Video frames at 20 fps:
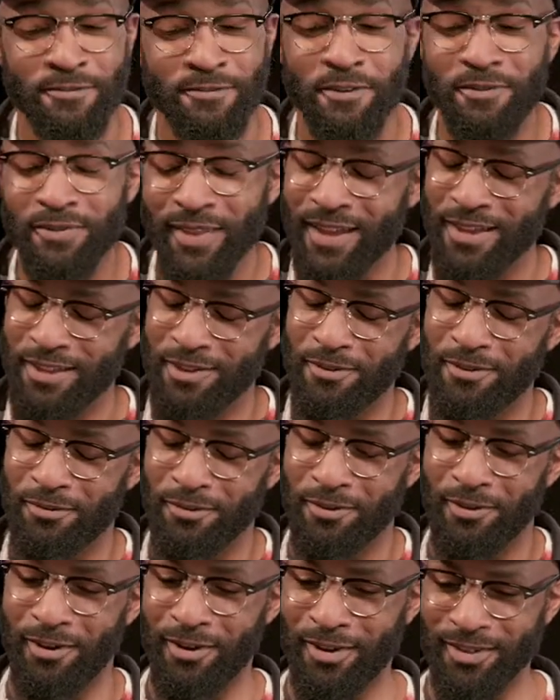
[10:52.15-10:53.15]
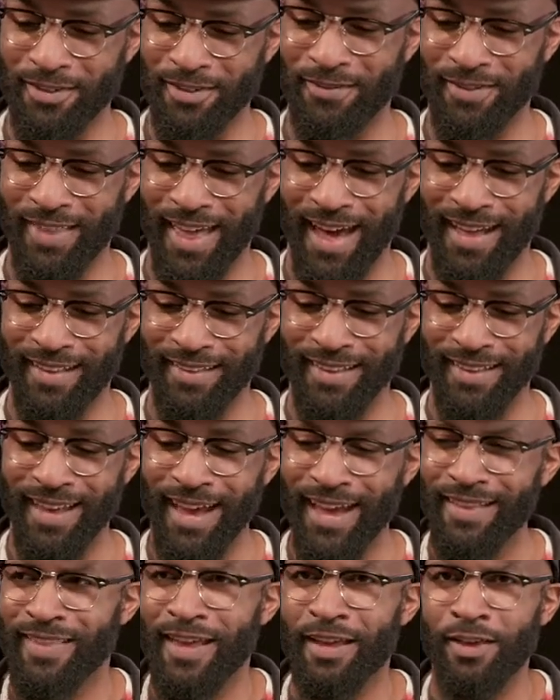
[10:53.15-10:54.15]
So mm-hmm. thank you for all of that.
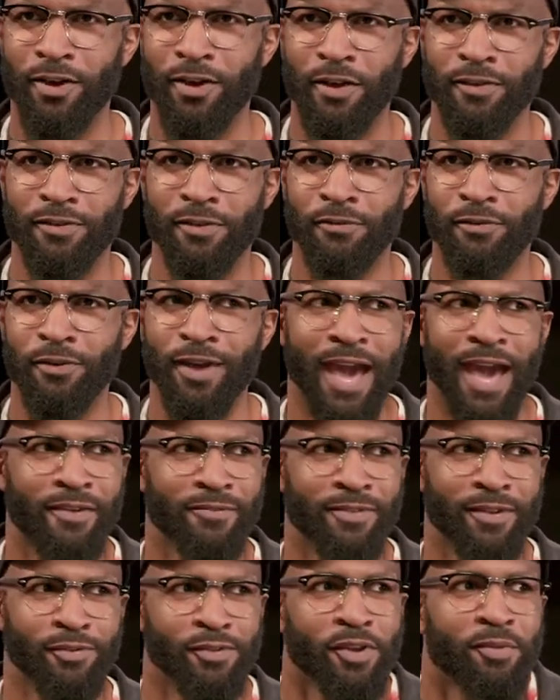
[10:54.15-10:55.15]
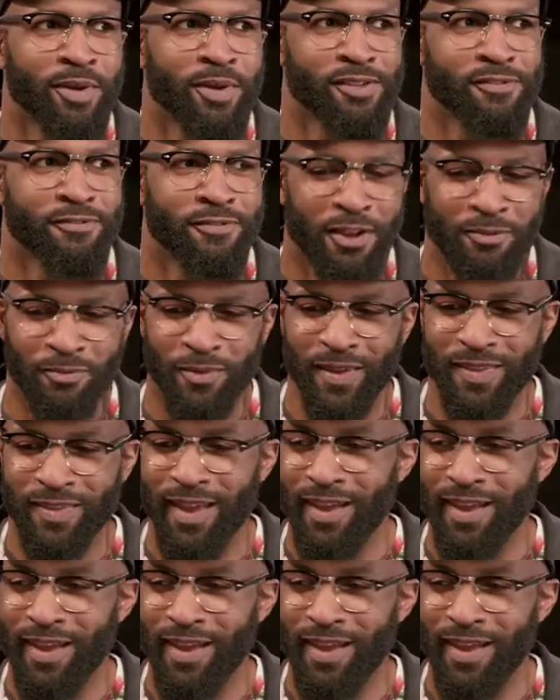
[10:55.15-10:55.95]
And thank you also for having so much fun with